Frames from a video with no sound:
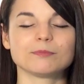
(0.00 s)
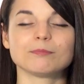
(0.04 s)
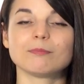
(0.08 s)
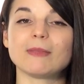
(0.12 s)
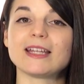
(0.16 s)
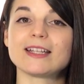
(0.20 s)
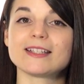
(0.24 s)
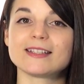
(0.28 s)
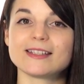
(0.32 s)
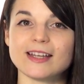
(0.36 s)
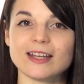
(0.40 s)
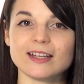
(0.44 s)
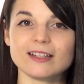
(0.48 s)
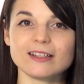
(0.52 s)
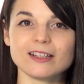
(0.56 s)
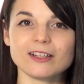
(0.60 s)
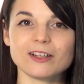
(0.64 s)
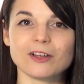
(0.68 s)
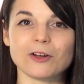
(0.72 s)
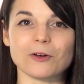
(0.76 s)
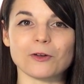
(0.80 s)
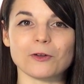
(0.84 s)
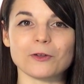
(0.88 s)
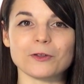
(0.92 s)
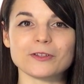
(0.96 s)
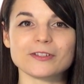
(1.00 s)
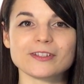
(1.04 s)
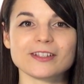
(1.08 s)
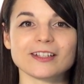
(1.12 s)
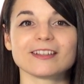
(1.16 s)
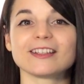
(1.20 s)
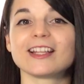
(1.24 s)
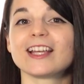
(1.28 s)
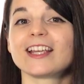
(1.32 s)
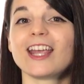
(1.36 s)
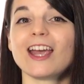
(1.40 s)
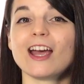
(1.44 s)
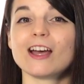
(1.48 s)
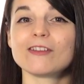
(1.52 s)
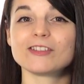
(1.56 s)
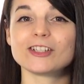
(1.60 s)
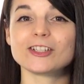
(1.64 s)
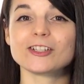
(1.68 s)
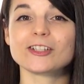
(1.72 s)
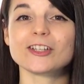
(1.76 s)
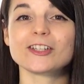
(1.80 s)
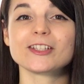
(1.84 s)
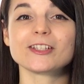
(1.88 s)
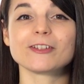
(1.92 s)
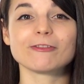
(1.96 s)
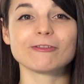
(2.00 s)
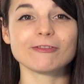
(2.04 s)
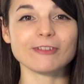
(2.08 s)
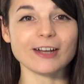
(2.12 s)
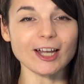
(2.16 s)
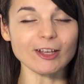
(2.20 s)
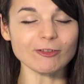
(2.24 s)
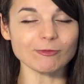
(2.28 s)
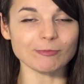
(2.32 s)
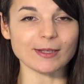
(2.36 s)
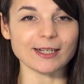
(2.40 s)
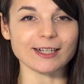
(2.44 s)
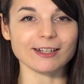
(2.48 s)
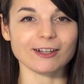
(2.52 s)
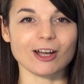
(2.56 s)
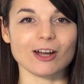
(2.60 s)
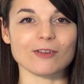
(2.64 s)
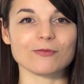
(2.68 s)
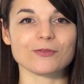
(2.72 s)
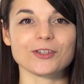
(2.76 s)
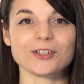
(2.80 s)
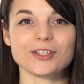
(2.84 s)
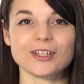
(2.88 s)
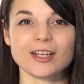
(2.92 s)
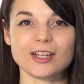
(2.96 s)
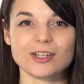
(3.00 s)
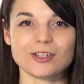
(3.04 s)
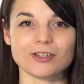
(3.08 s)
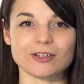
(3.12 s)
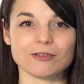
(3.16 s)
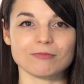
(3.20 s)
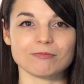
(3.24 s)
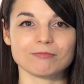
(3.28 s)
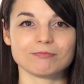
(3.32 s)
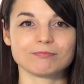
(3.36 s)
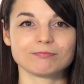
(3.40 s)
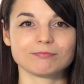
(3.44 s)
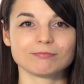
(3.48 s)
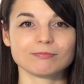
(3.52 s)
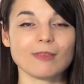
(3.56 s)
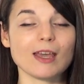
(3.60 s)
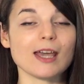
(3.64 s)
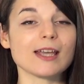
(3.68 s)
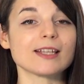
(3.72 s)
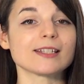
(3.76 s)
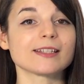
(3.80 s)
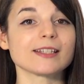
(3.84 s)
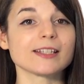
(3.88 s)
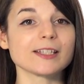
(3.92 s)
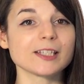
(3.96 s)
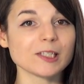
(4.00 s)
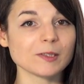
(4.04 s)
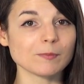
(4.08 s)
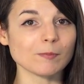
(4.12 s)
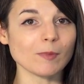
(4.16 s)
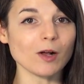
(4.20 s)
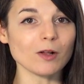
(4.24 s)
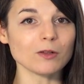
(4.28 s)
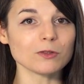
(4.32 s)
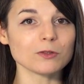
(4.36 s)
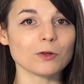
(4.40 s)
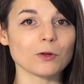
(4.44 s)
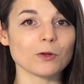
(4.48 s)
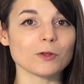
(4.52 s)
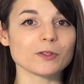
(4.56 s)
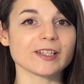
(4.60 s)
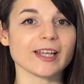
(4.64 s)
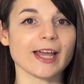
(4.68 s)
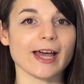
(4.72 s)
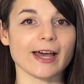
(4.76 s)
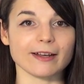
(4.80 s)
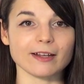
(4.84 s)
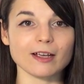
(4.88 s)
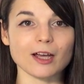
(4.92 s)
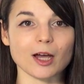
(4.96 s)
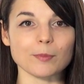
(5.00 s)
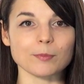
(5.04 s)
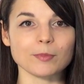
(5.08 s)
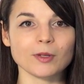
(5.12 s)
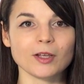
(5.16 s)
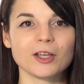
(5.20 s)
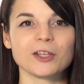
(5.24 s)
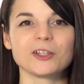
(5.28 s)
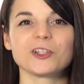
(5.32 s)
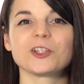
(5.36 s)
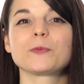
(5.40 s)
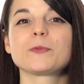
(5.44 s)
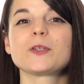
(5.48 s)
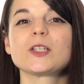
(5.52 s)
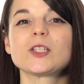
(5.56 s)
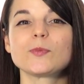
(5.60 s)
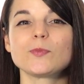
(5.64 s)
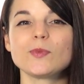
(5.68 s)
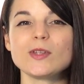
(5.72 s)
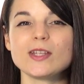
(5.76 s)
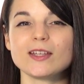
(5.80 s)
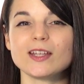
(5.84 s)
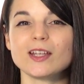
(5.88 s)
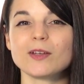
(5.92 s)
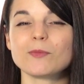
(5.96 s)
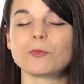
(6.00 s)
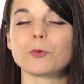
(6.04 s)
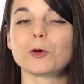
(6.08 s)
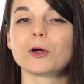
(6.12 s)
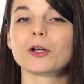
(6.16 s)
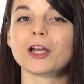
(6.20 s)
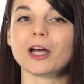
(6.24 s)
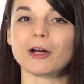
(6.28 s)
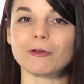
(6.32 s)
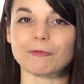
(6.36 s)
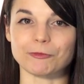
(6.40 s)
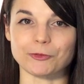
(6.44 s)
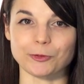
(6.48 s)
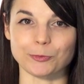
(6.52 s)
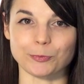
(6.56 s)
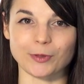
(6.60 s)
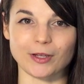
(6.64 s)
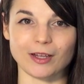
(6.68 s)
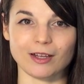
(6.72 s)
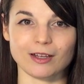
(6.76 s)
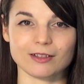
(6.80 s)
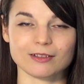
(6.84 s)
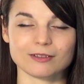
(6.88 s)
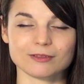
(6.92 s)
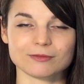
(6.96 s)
Make daily goals, like having just a 5-minute conversation. As these small goals add up, you'll be speaking more comfortably.